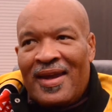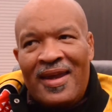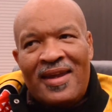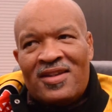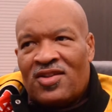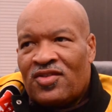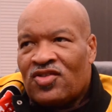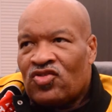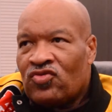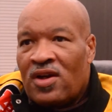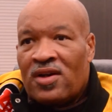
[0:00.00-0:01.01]
It's a
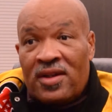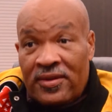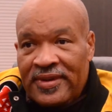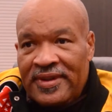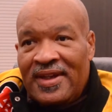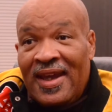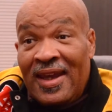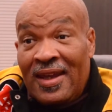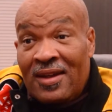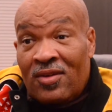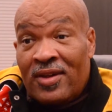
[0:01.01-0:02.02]
struggle every day
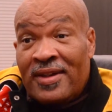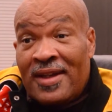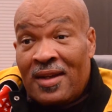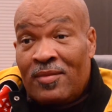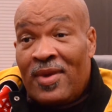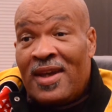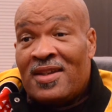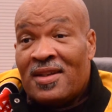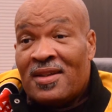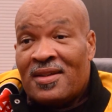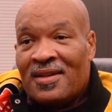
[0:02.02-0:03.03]
on a daily
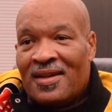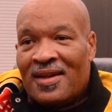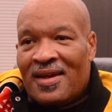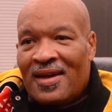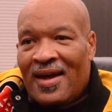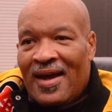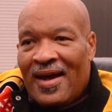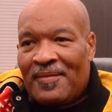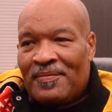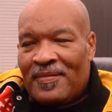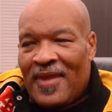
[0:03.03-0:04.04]
basis.
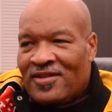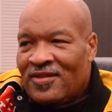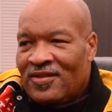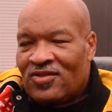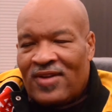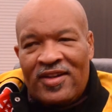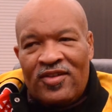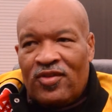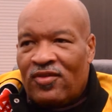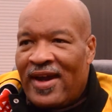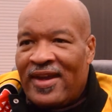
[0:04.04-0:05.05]
I try to do
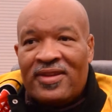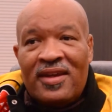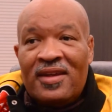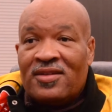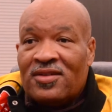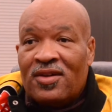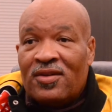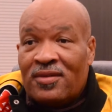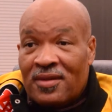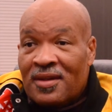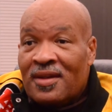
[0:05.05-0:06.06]
the right things, though,
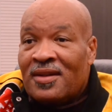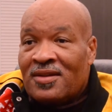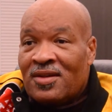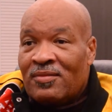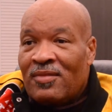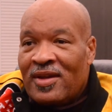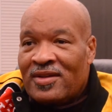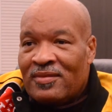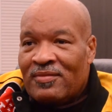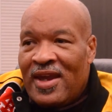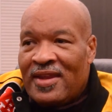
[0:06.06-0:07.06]
to
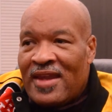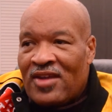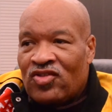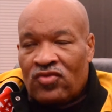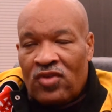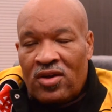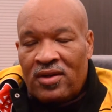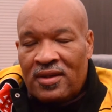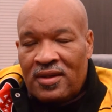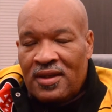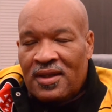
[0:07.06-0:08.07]
make that
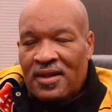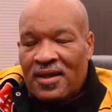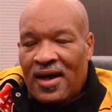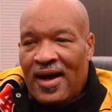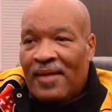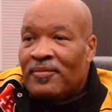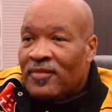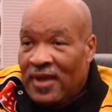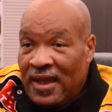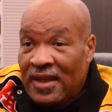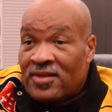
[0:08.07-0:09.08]
struggle
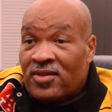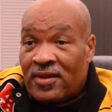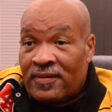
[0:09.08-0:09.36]
easier.